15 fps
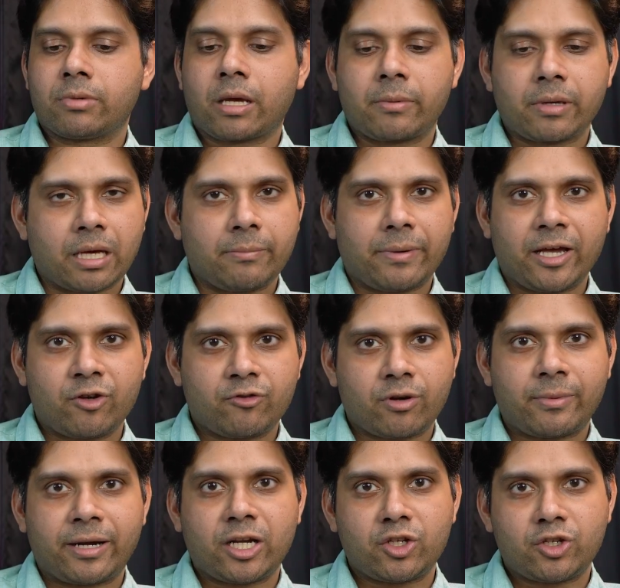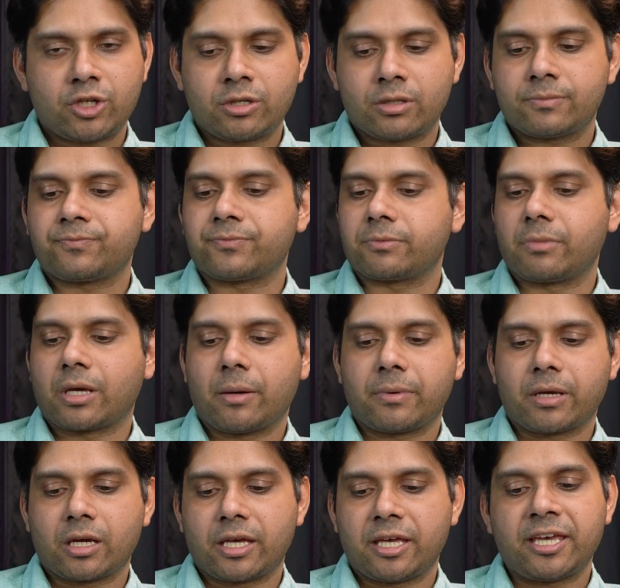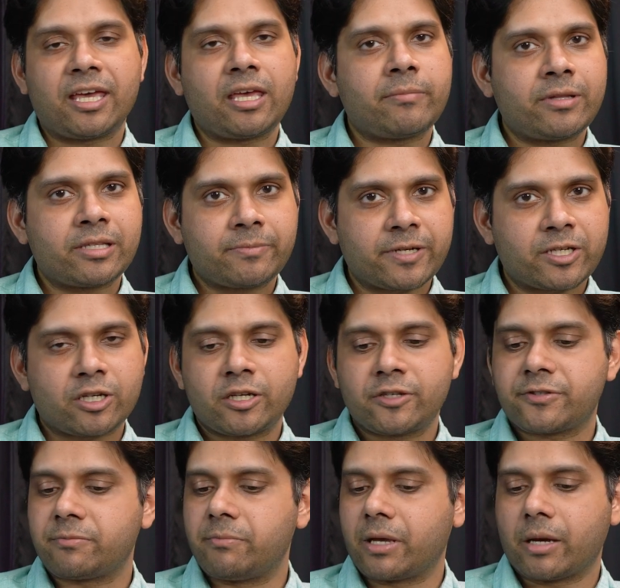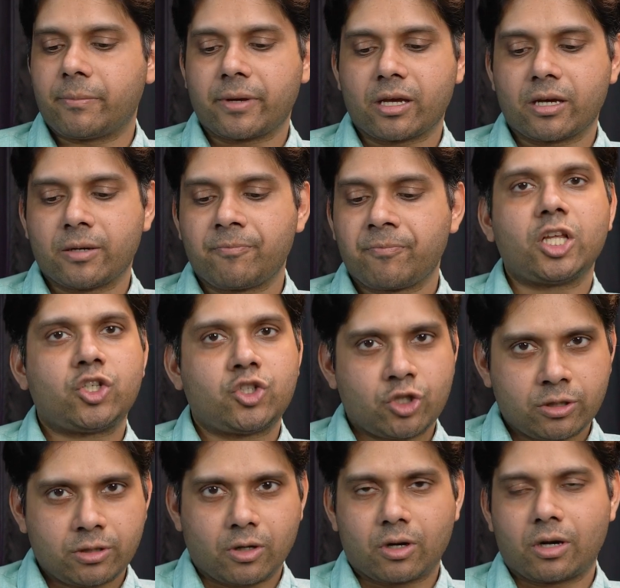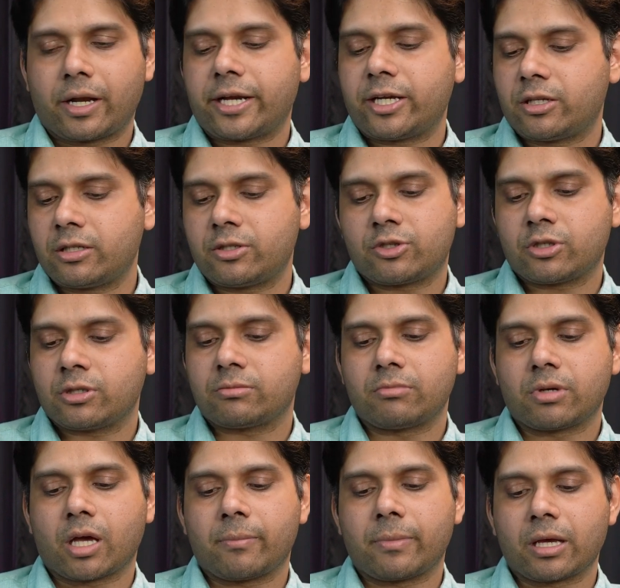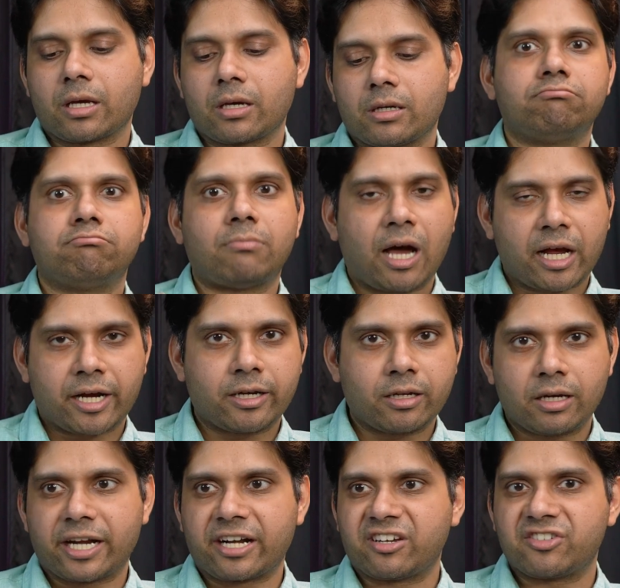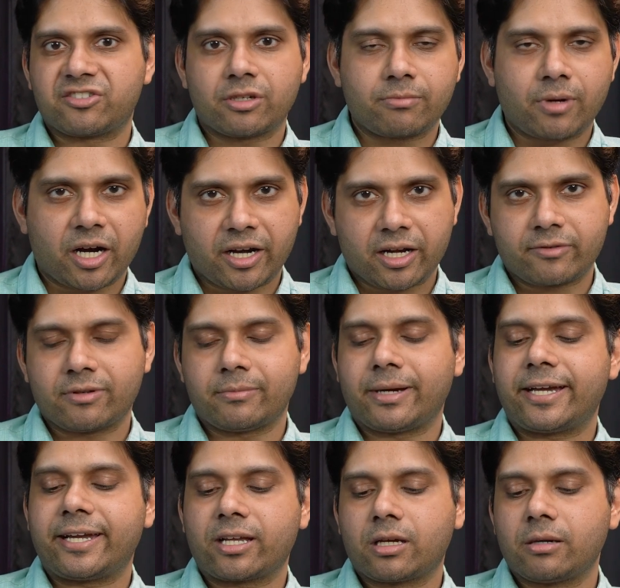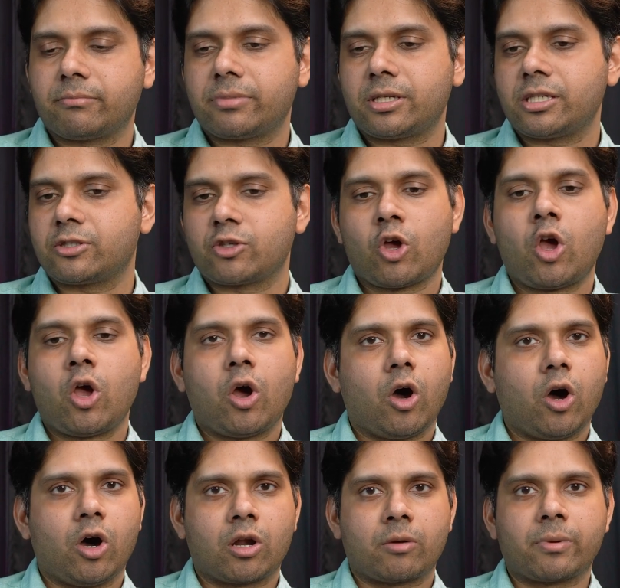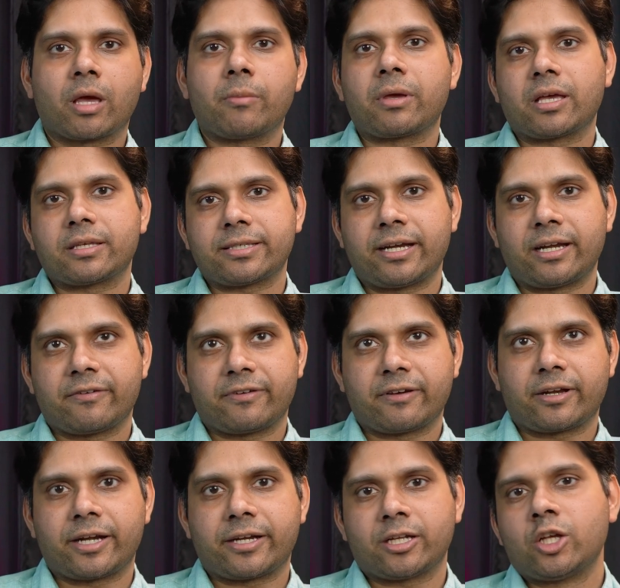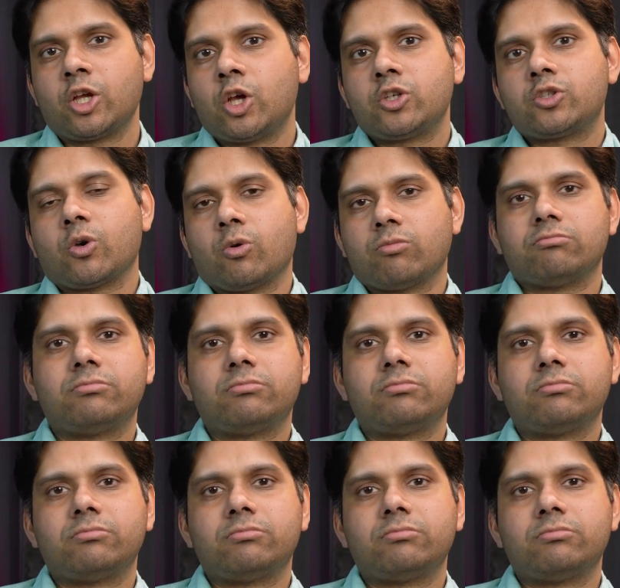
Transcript: becoming a bioinformatician, becoming an AI/ML specialist, becoming a teacher, online teacher, becoming a marketer, like digital marketing for biotech companies, or becoming a scientific writer. So